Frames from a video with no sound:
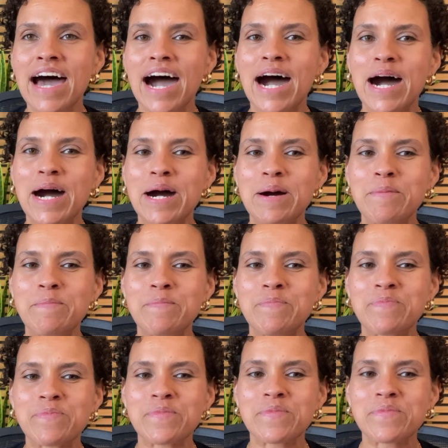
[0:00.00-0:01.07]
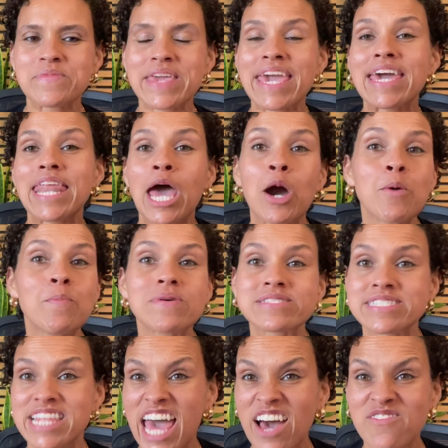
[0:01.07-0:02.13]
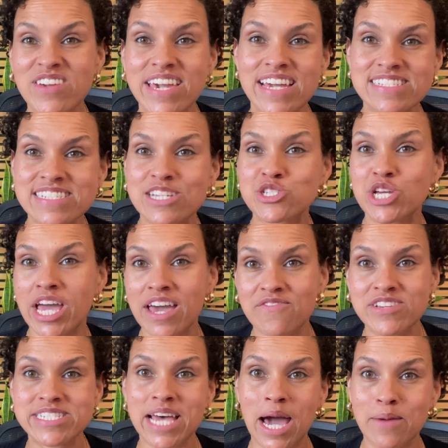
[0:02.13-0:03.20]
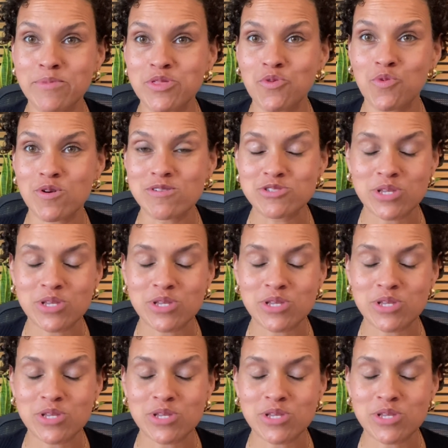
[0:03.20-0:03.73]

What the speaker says: can help us navigate such a heavy time in the world.